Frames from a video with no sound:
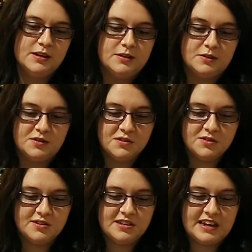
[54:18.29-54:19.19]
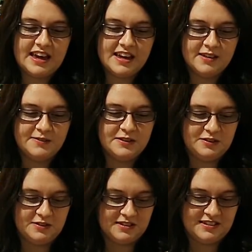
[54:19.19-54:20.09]
The Sorcerer King of
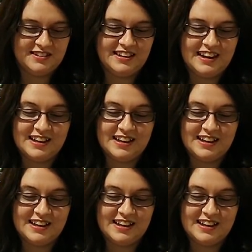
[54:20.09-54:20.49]
Destruction